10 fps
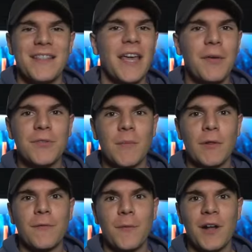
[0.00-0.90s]
Thank you so
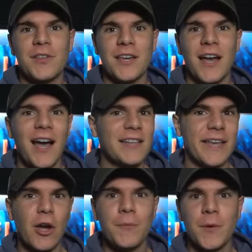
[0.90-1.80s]
much for watching
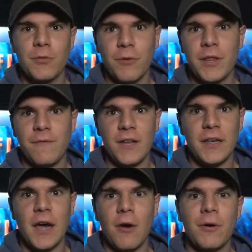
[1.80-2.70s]
guys, I hope you enjoyed the
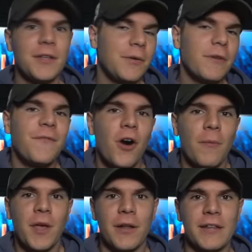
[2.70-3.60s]
video. You can
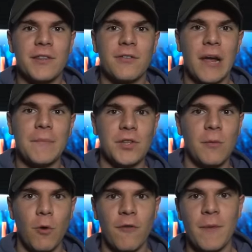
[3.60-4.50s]
follow me on Instagram to
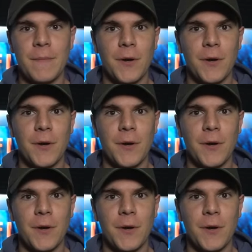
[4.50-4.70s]
see more of my